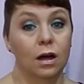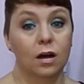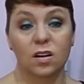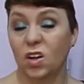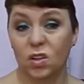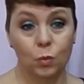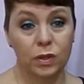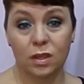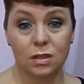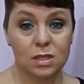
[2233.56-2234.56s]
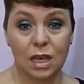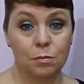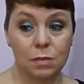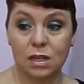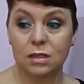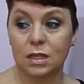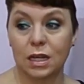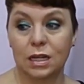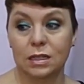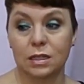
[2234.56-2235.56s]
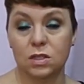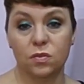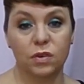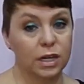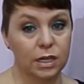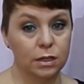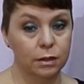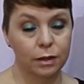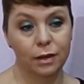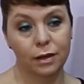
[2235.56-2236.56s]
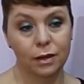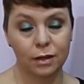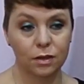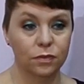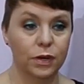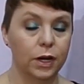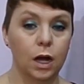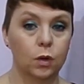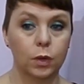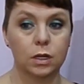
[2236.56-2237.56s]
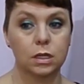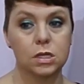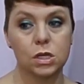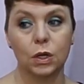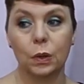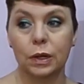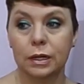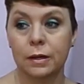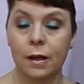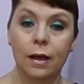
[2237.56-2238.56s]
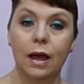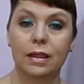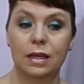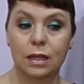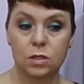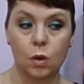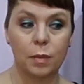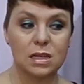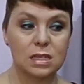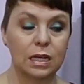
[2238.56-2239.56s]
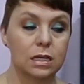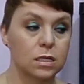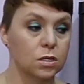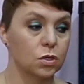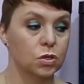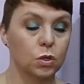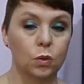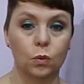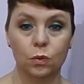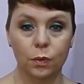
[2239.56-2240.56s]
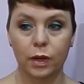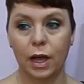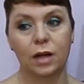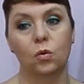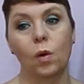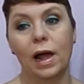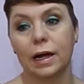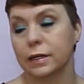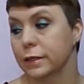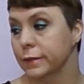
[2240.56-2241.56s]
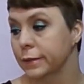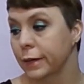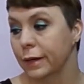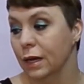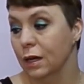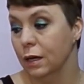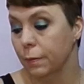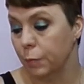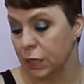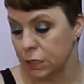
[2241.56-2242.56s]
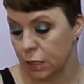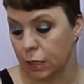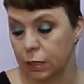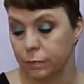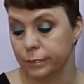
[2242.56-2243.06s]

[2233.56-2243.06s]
all within the same month, and it's very, very awkward. So I think that's why my sinuses are so out of whack. But yeah,